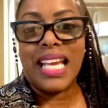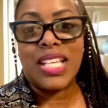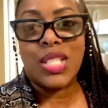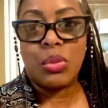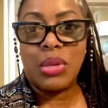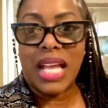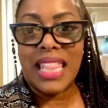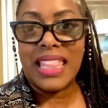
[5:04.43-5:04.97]
as to
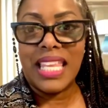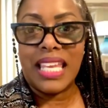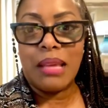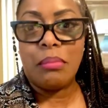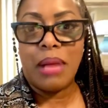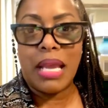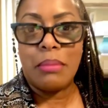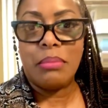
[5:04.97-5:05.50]
what I think it
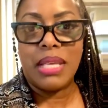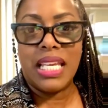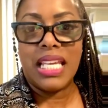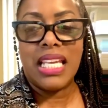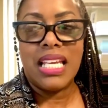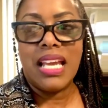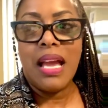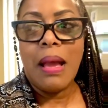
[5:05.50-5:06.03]
might
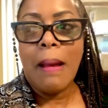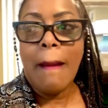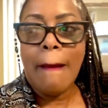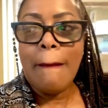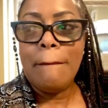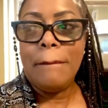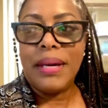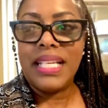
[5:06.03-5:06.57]
be,
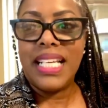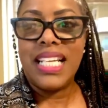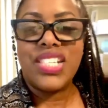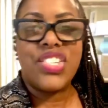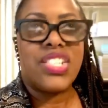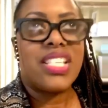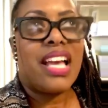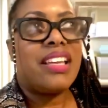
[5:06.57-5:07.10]
but it's
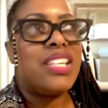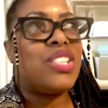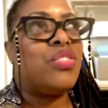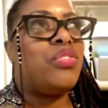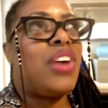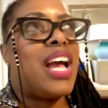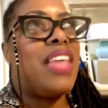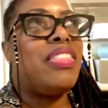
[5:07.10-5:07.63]
just, I just
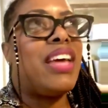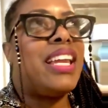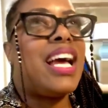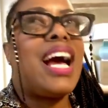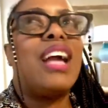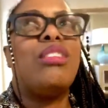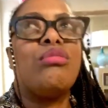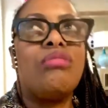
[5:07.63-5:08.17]
find that
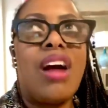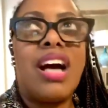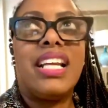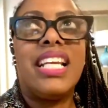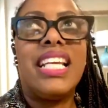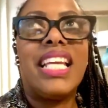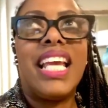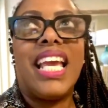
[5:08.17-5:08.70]

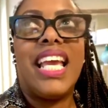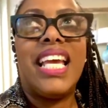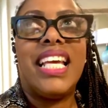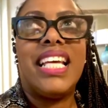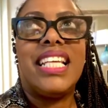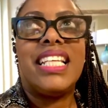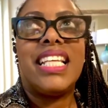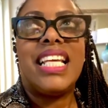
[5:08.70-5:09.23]
ironic
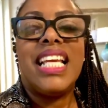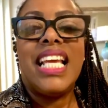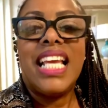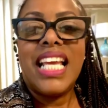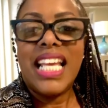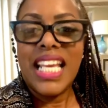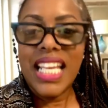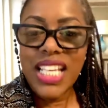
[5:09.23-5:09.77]
and
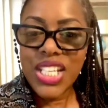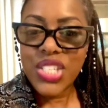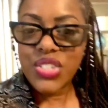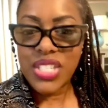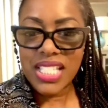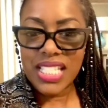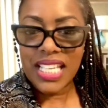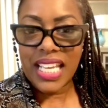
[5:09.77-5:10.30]

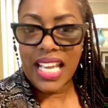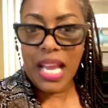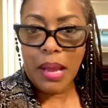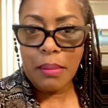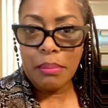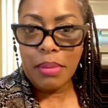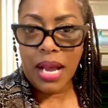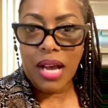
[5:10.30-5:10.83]
interesting
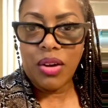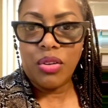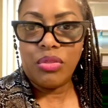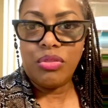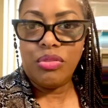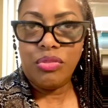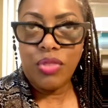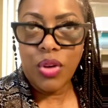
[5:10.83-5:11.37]
about
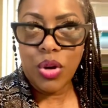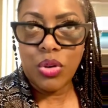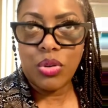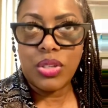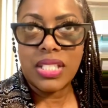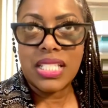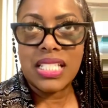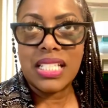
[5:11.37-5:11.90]

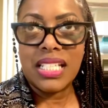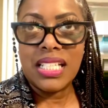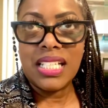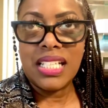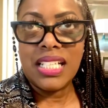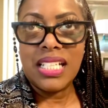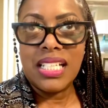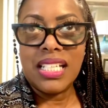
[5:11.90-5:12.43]
folks
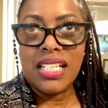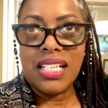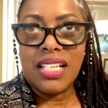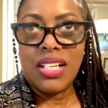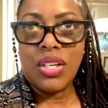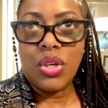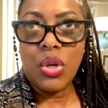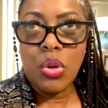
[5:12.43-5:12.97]

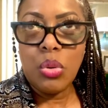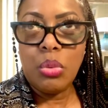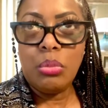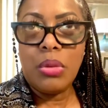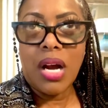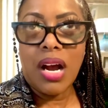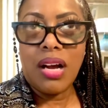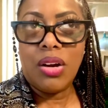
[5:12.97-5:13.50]
who
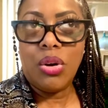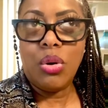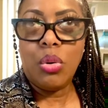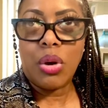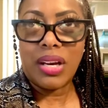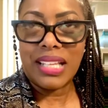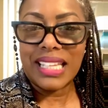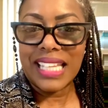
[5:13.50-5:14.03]
who
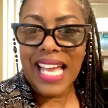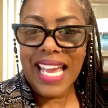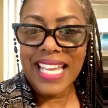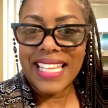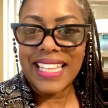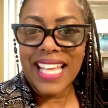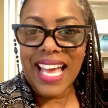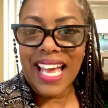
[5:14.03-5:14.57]
are
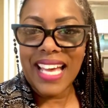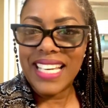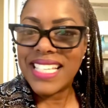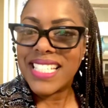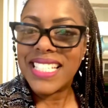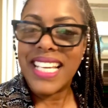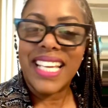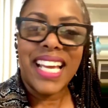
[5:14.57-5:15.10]
like that.
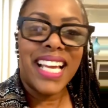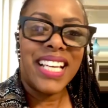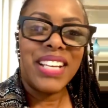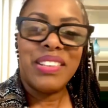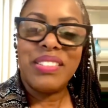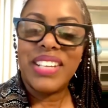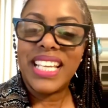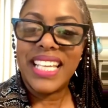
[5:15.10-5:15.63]
It's like I
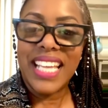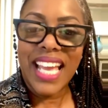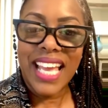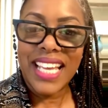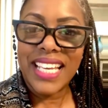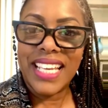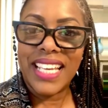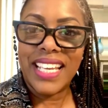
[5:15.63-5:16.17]
don't get
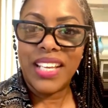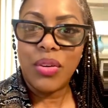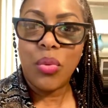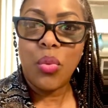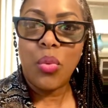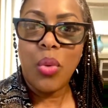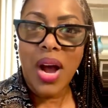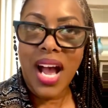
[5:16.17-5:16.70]
it.
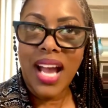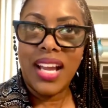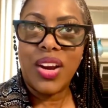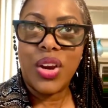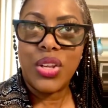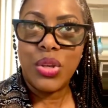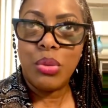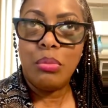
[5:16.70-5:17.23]
Why are
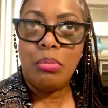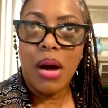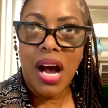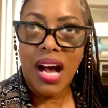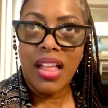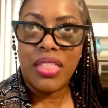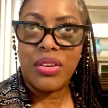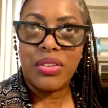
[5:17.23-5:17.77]
you
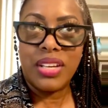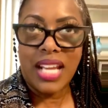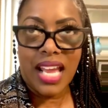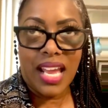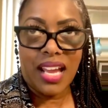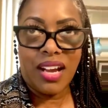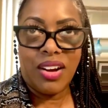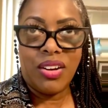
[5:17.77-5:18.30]
bothered
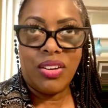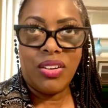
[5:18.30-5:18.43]
now